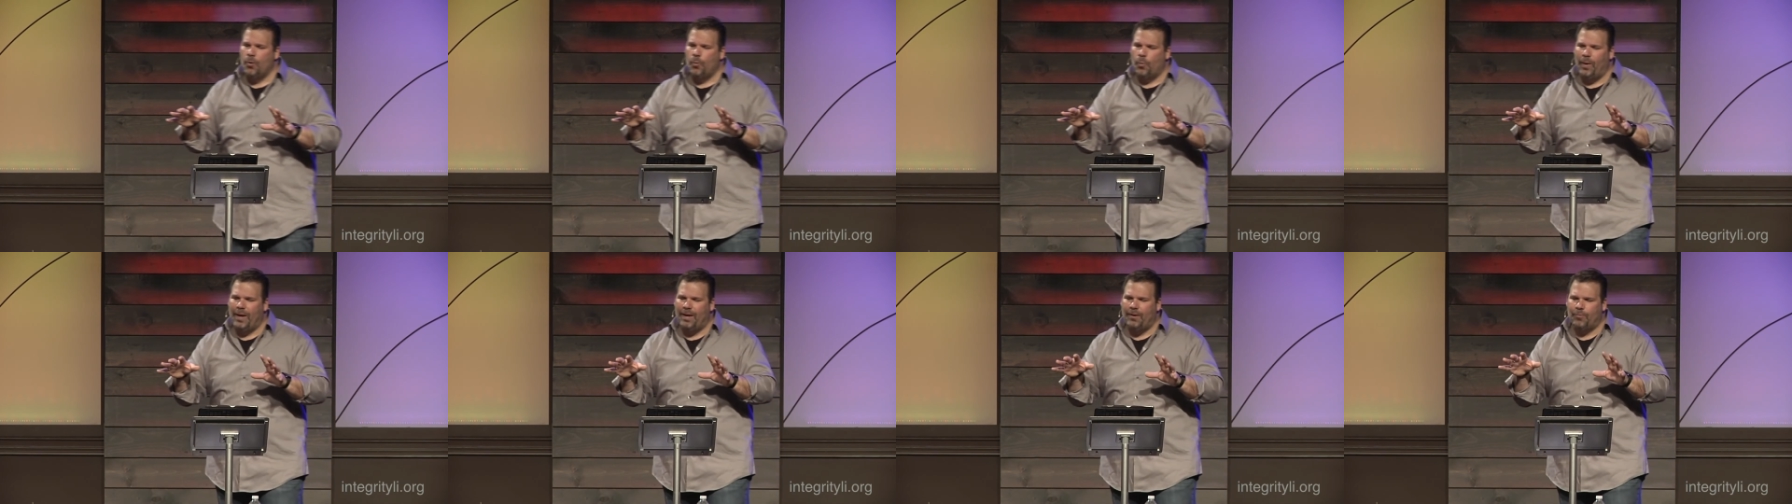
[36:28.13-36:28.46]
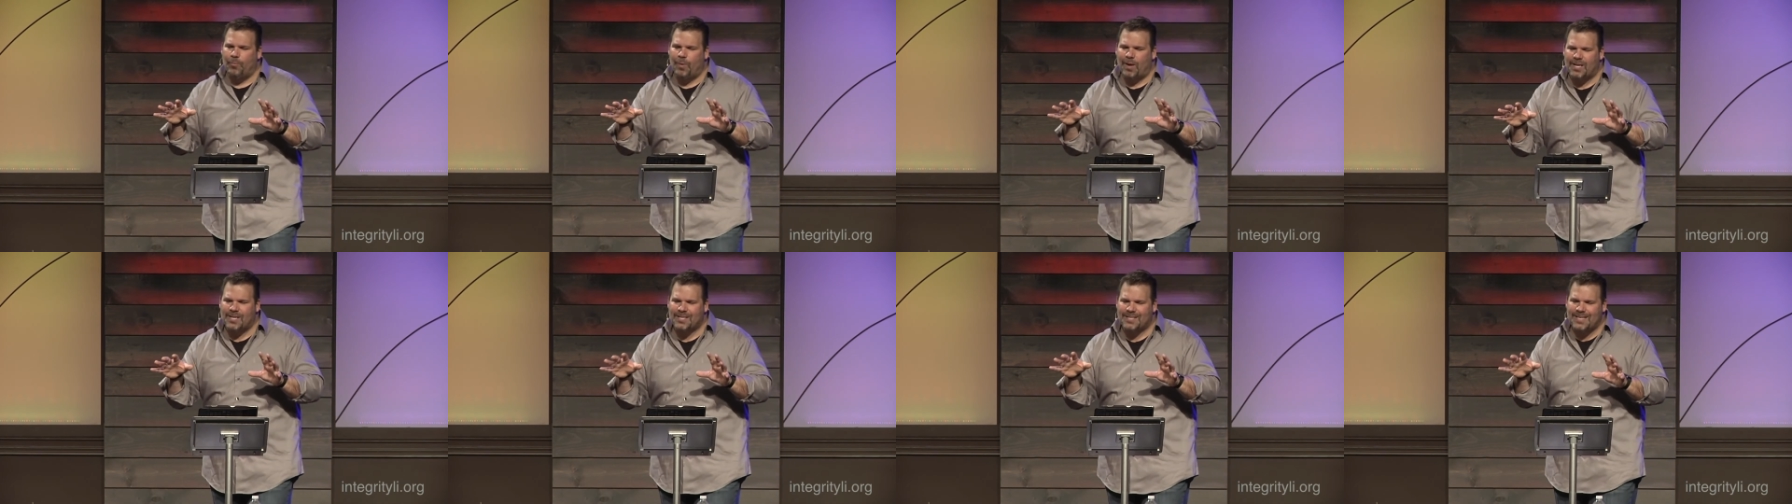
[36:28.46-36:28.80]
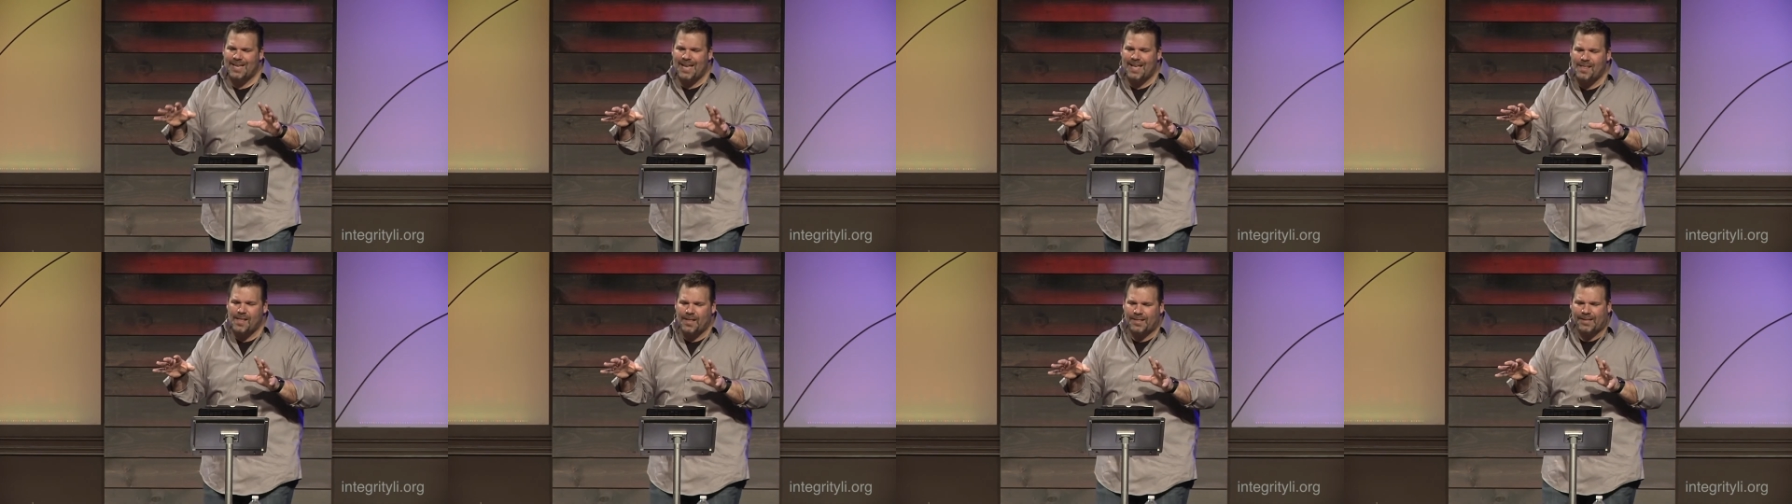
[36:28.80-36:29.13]
we, we
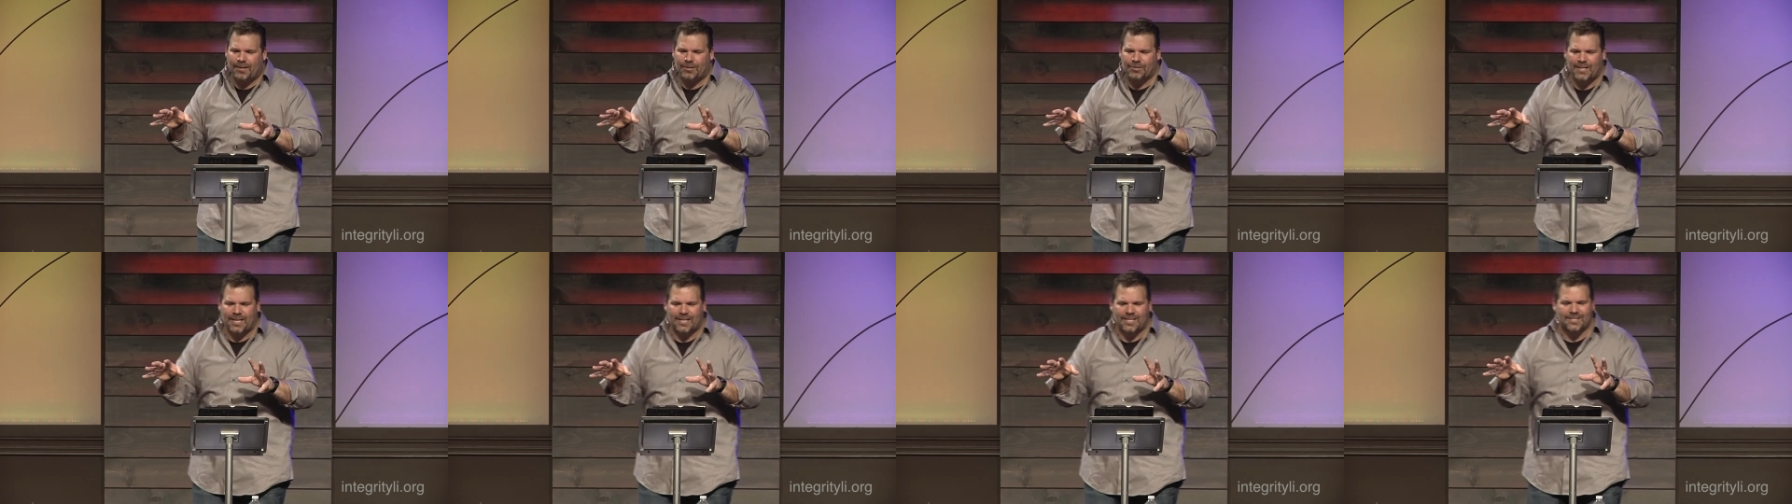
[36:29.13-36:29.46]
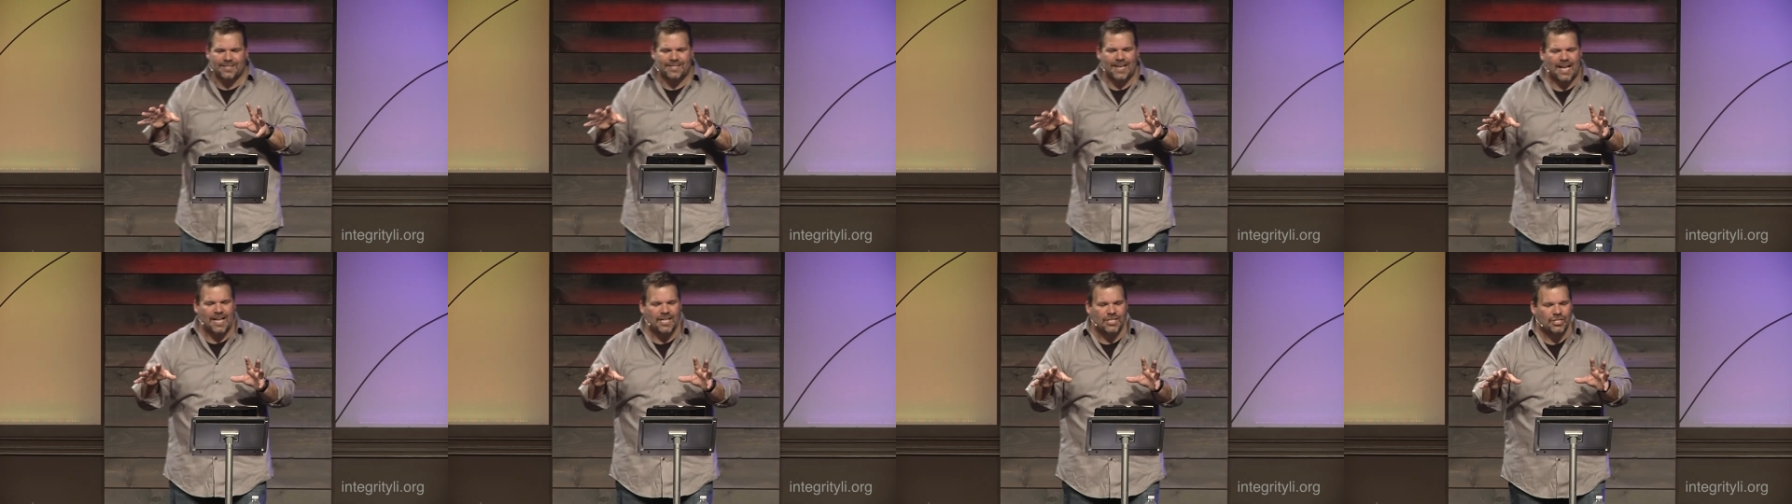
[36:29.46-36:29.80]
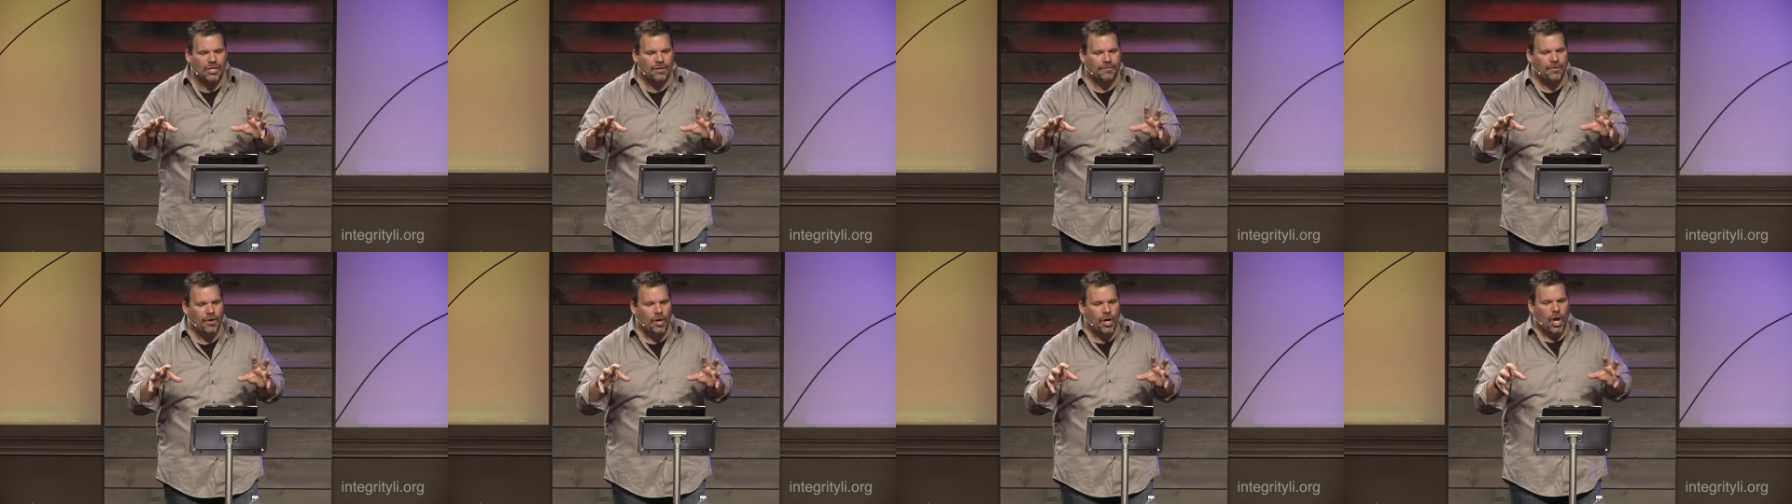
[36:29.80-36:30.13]
see that there's a sense
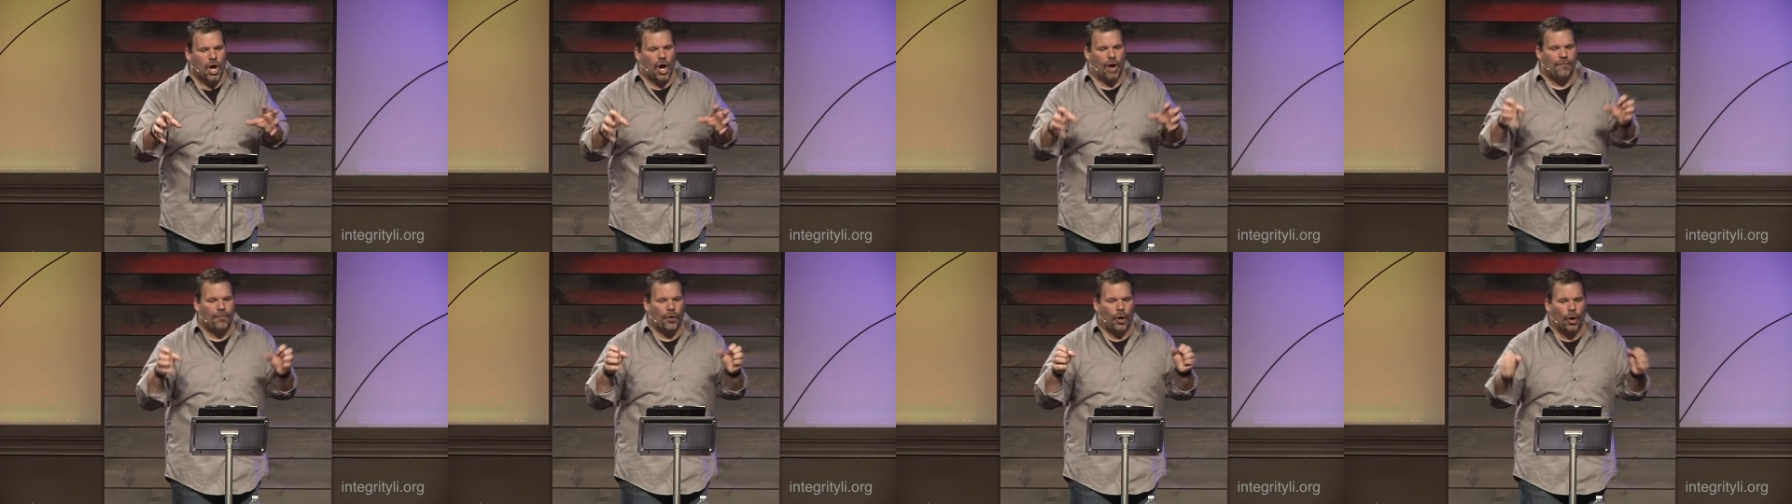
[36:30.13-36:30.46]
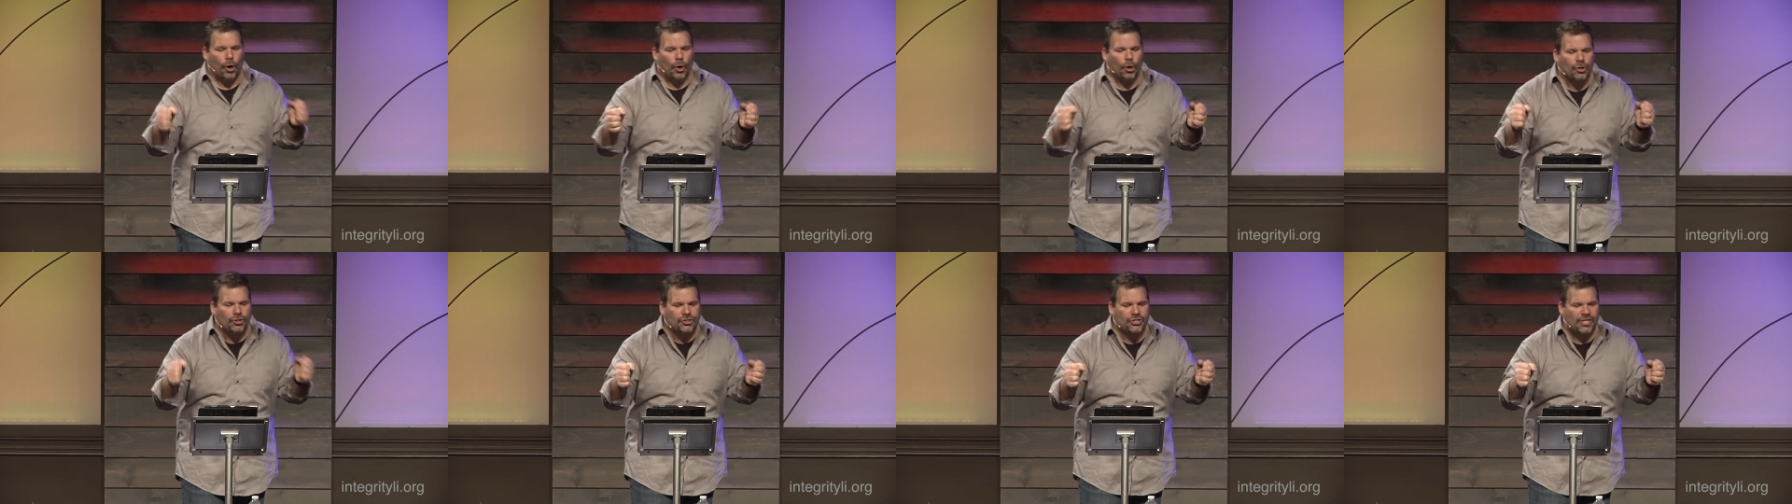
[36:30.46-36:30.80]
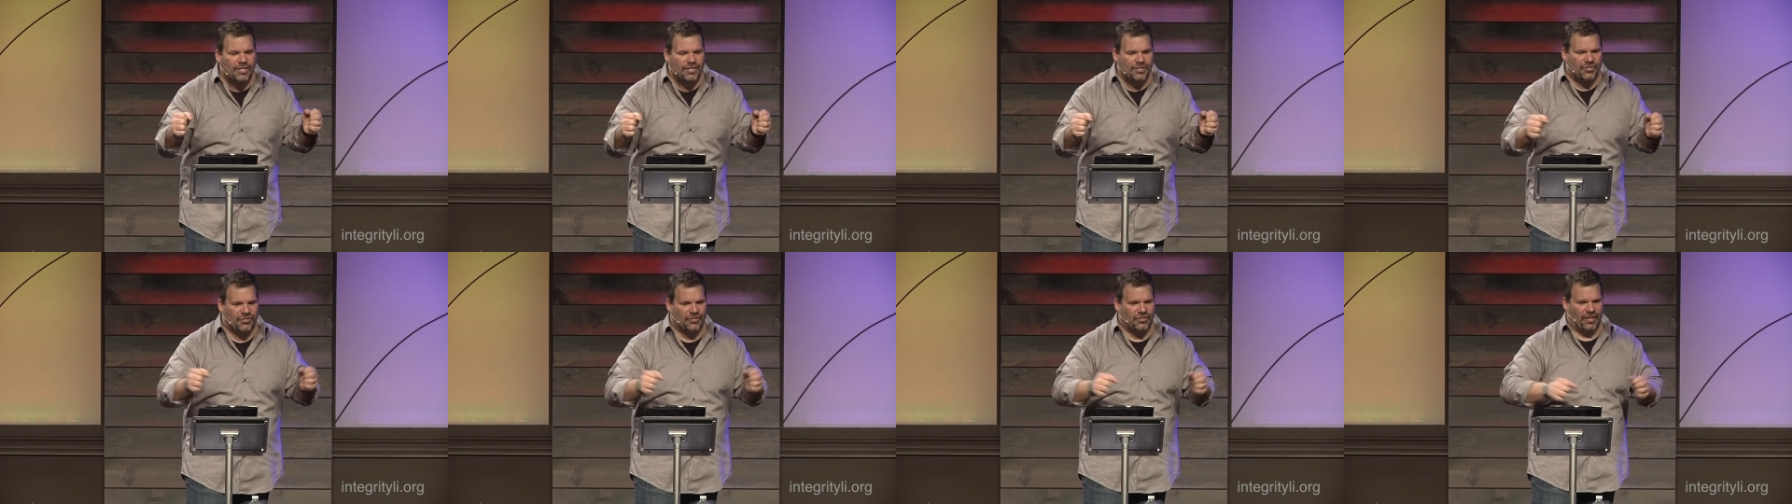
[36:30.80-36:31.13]
of, of
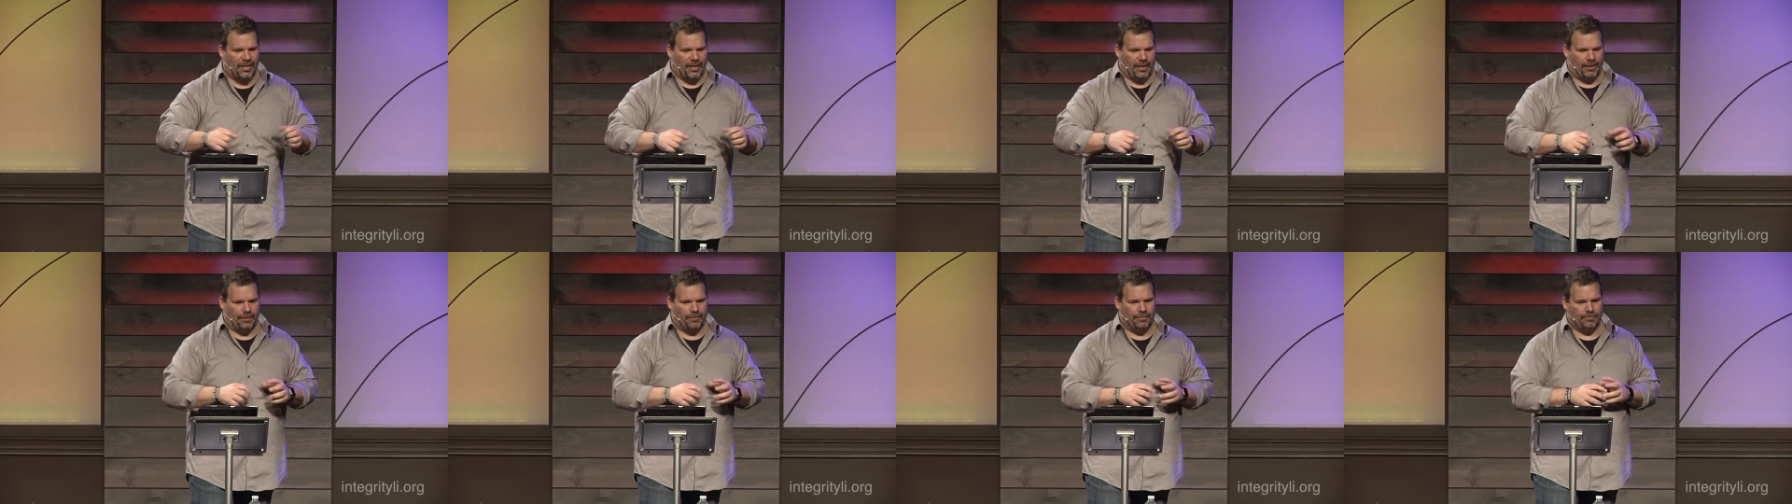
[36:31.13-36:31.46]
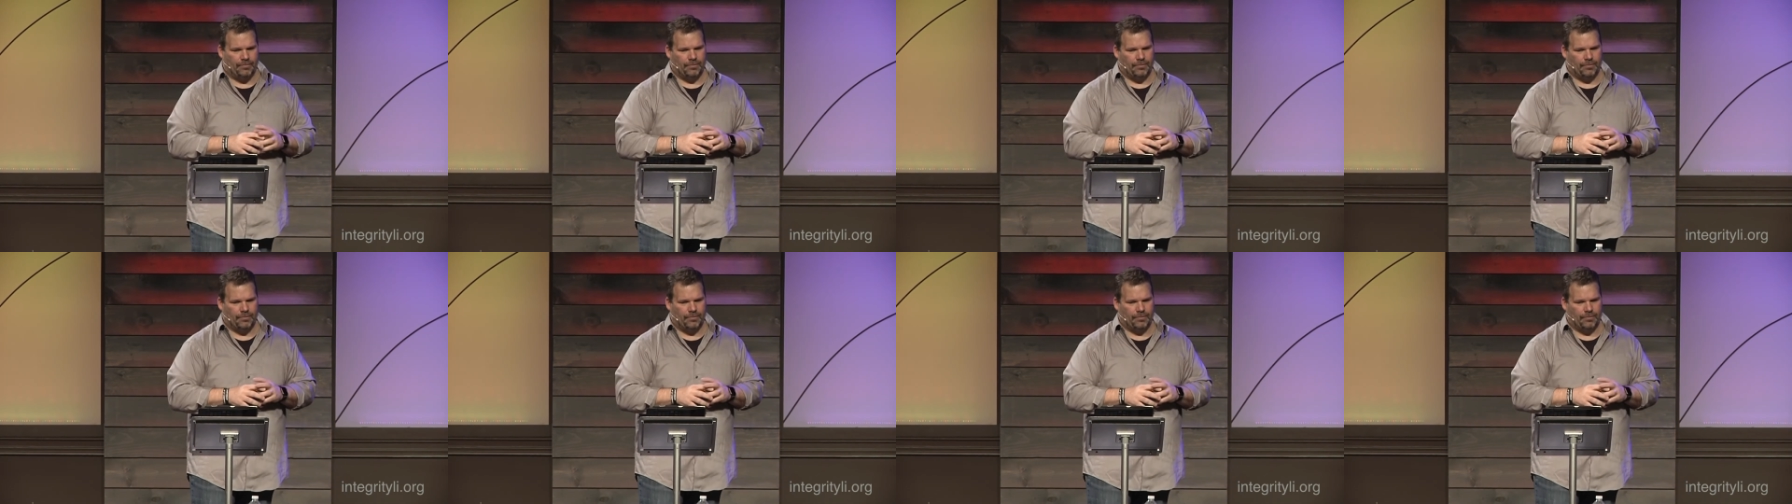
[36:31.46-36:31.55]
urgency